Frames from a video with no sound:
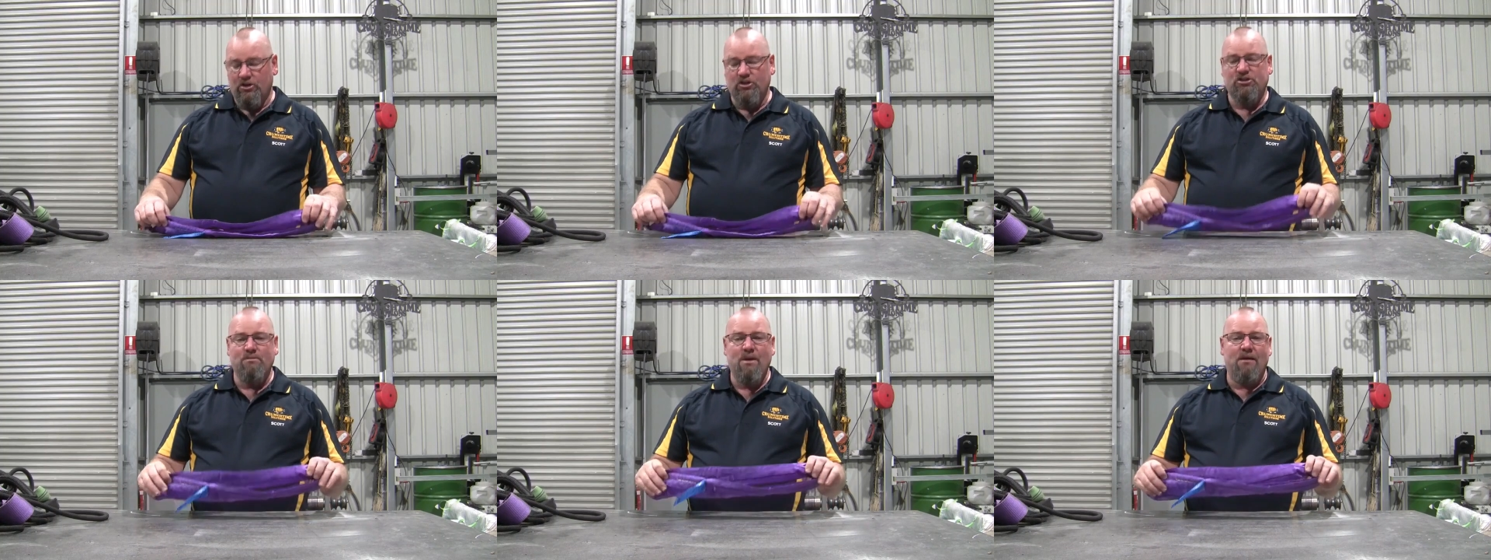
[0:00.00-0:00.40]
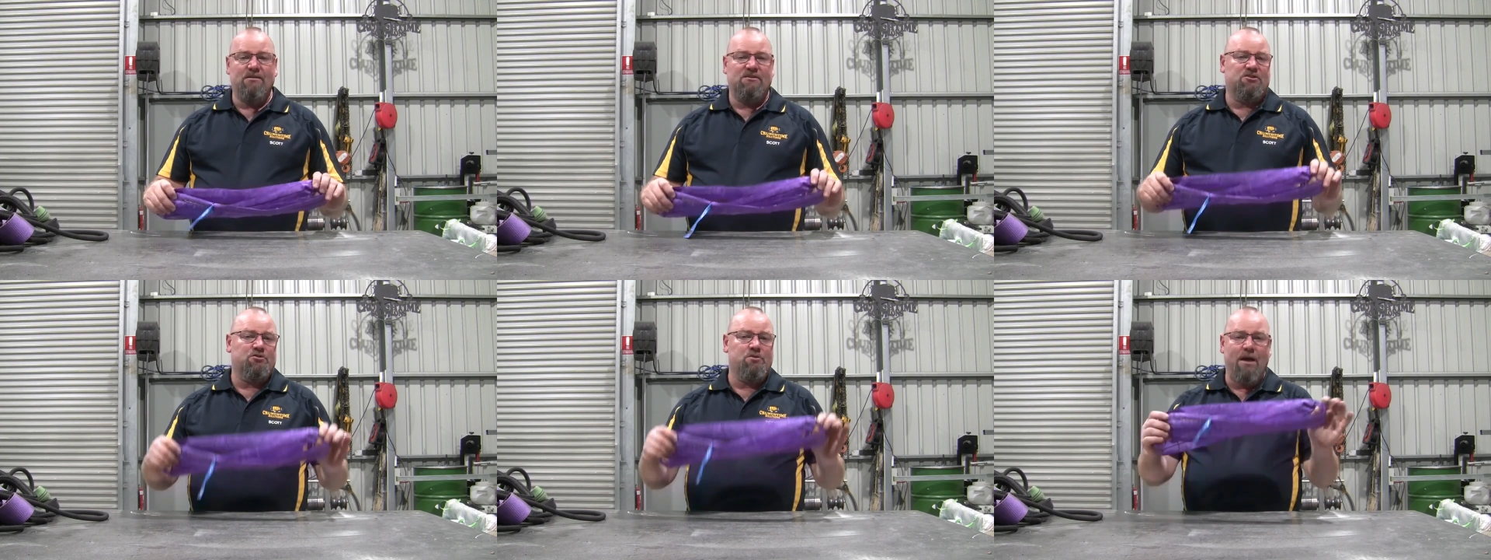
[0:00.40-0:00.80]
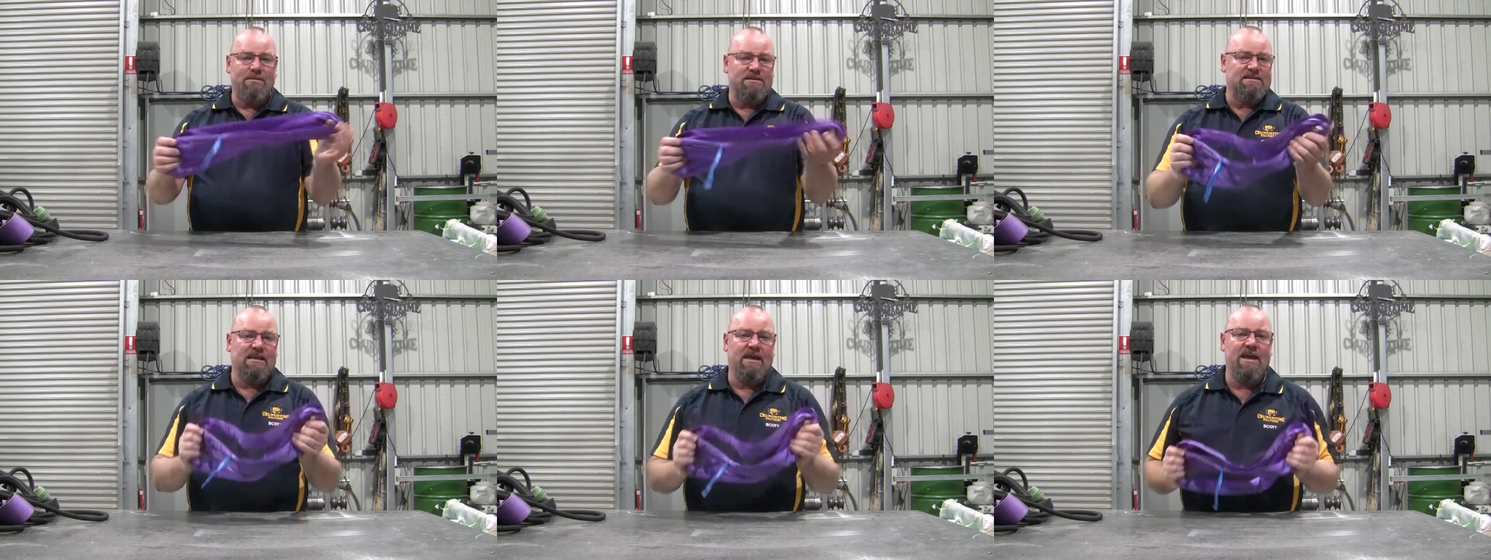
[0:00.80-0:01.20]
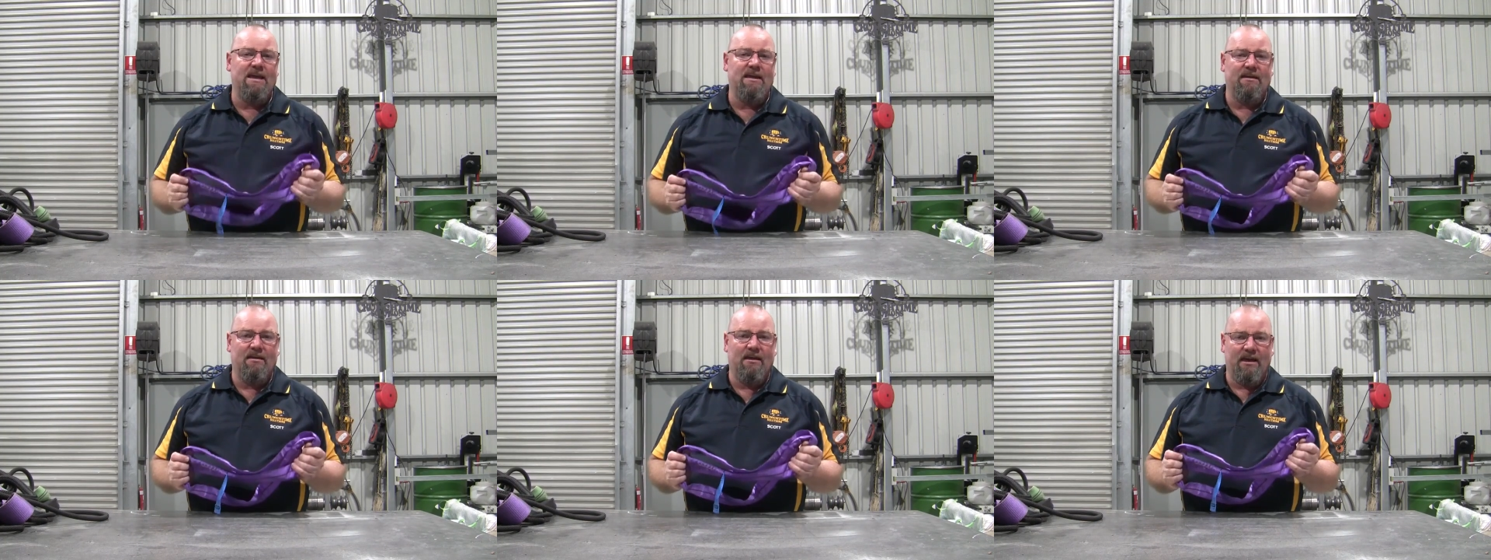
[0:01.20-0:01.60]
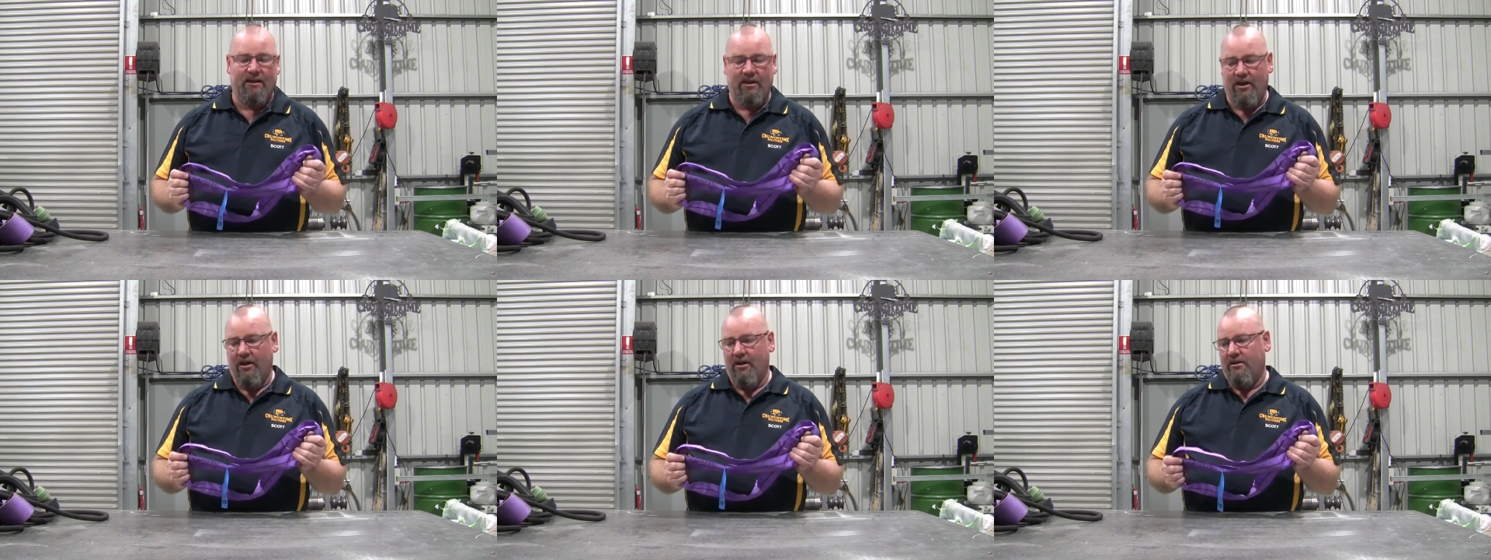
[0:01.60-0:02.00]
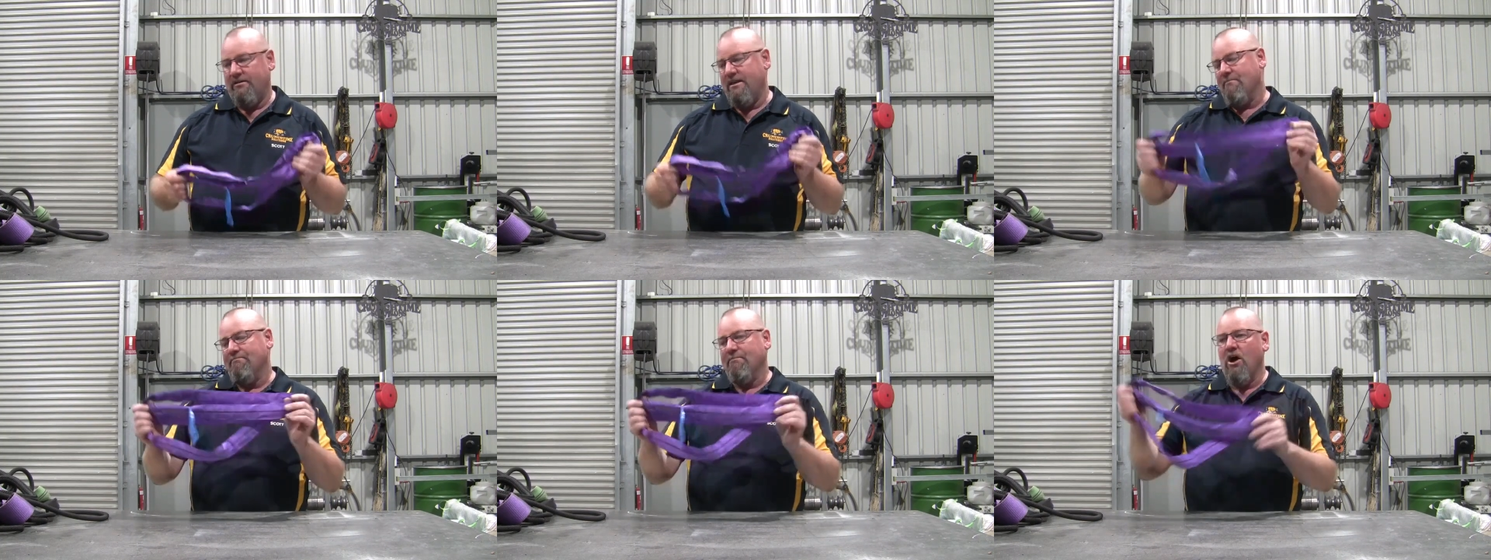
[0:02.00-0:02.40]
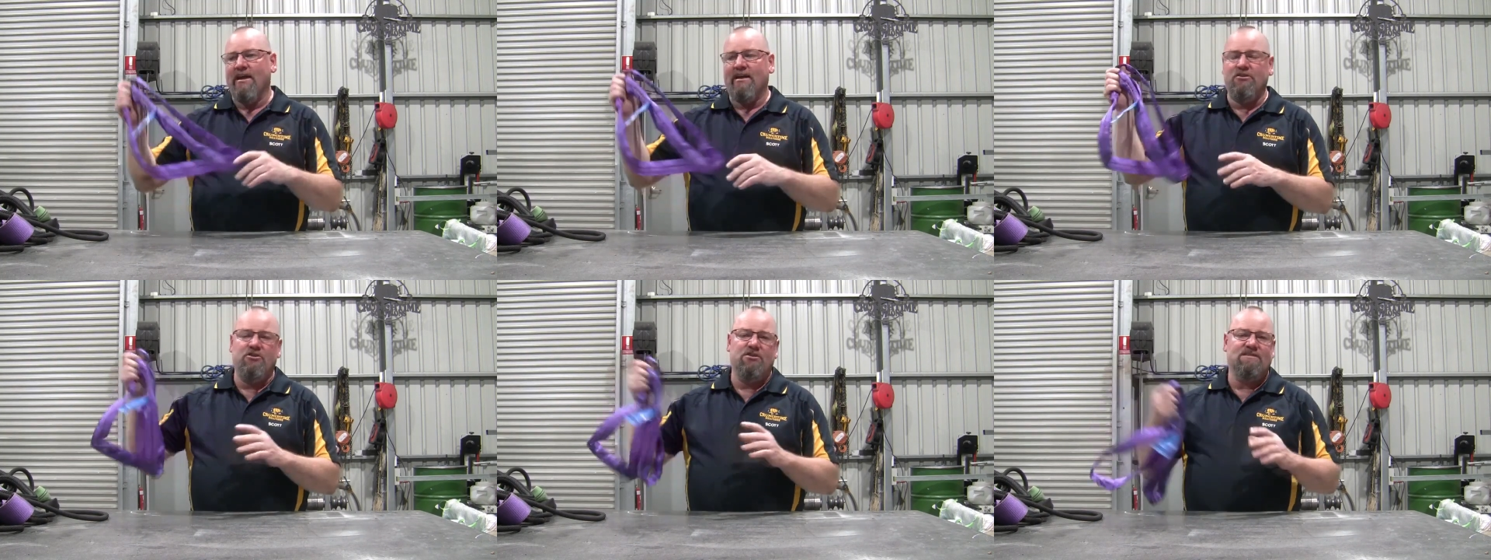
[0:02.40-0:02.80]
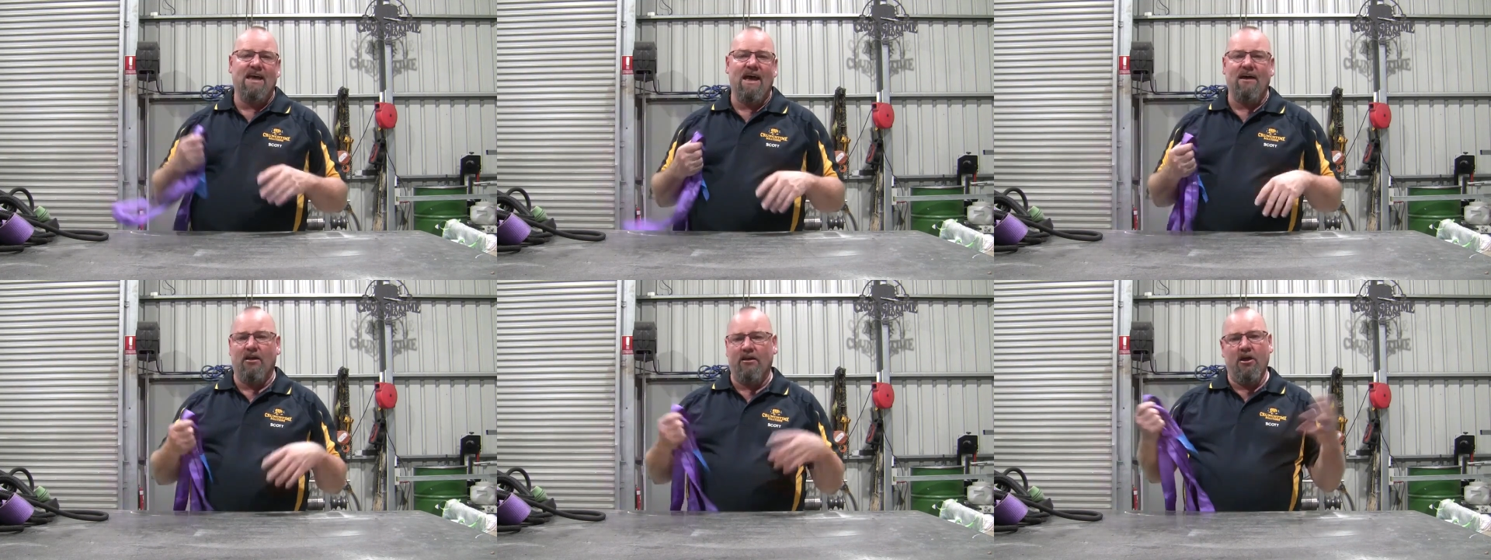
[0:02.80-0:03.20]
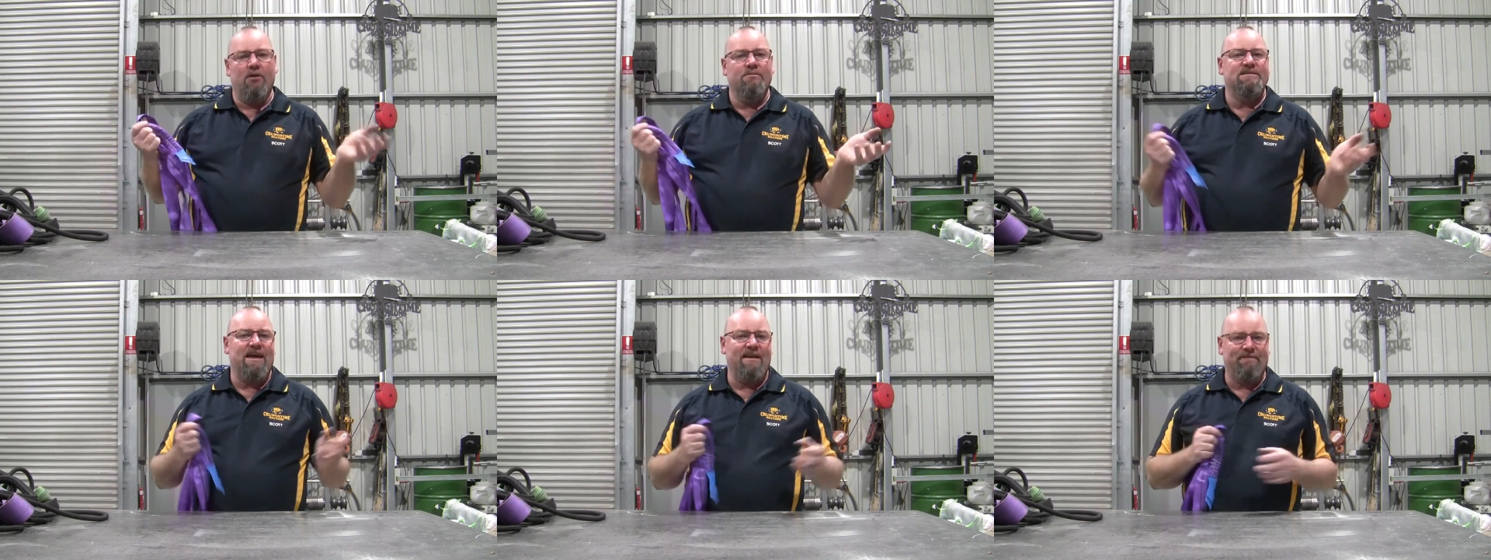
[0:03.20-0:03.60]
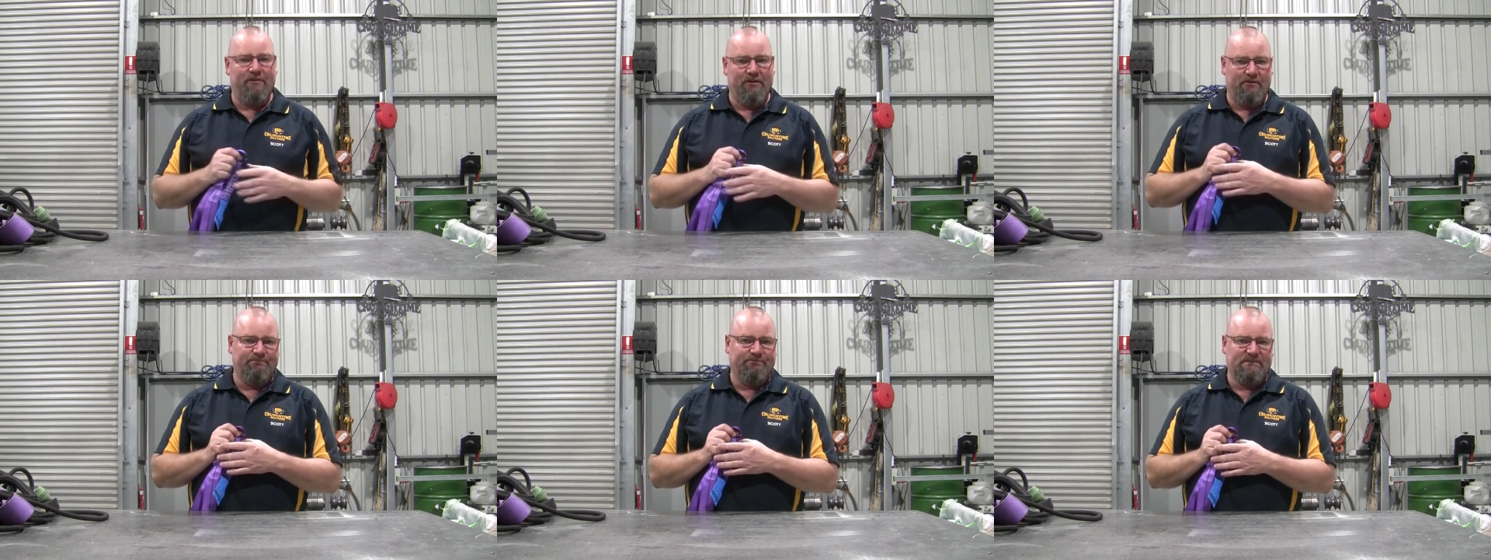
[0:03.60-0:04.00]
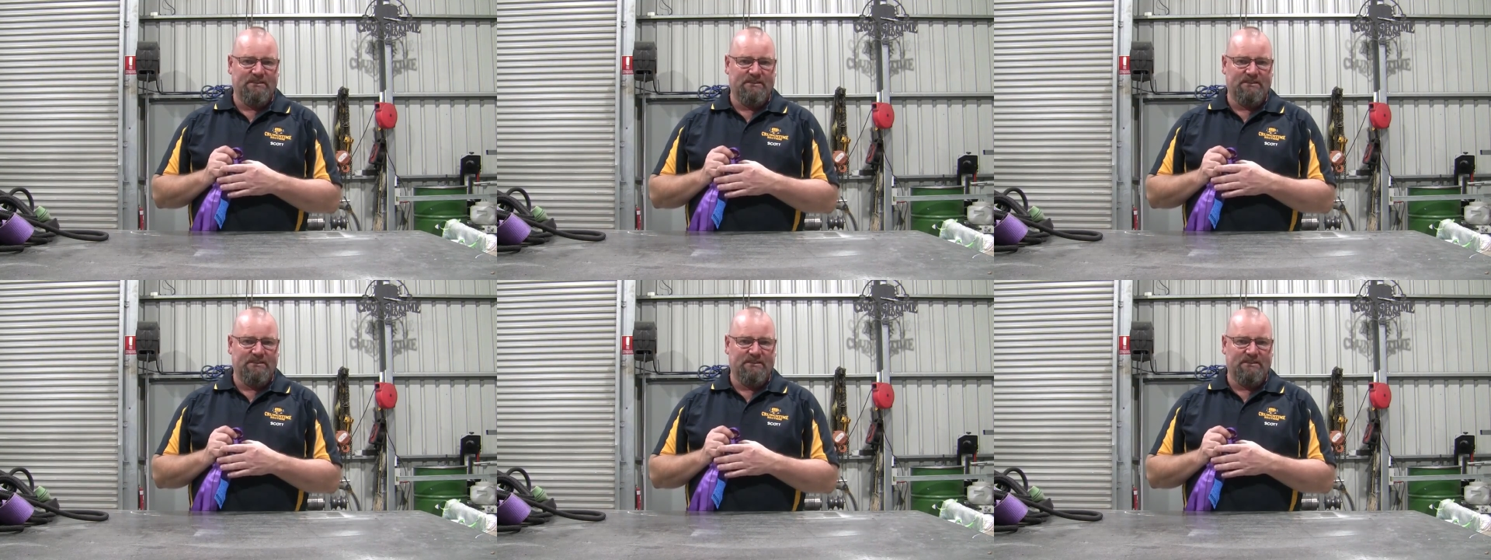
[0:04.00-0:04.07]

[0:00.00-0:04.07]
should be able to just grab a sling and go, yep, I can use that and I know I'm safe on it.